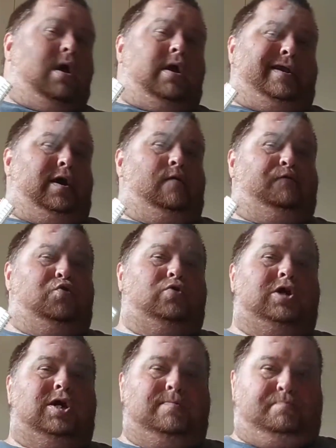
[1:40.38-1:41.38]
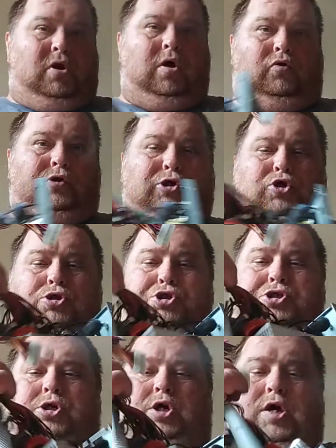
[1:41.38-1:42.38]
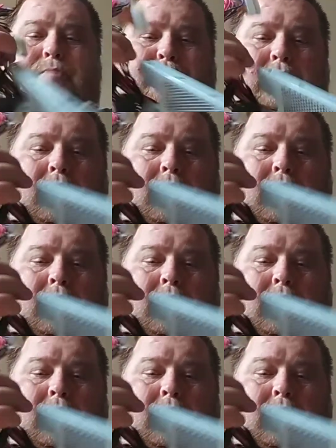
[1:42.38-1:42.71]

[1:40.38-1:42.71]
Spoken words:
Now, if you keep it all in good shape,